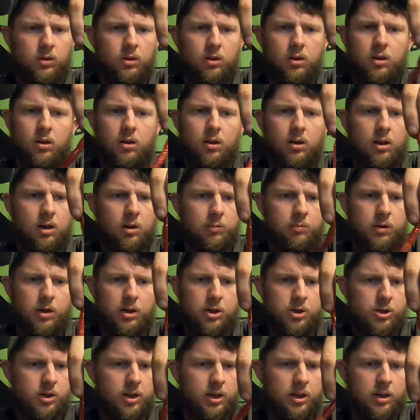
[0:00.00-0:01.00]
I'm
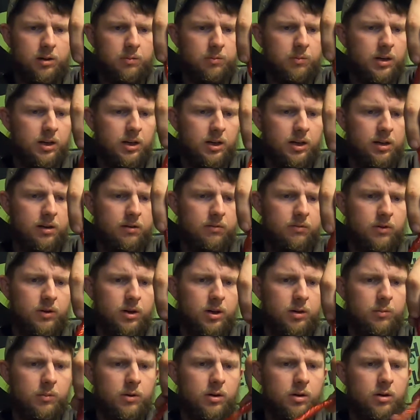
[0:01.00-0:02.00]
not shaking my hand
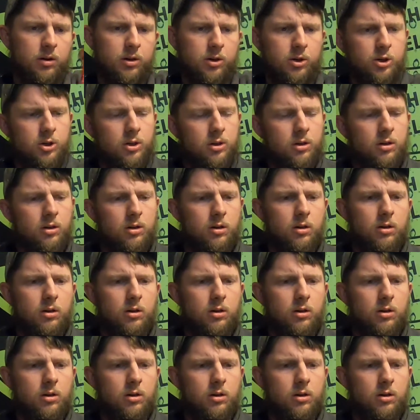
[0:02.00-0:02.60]
very much.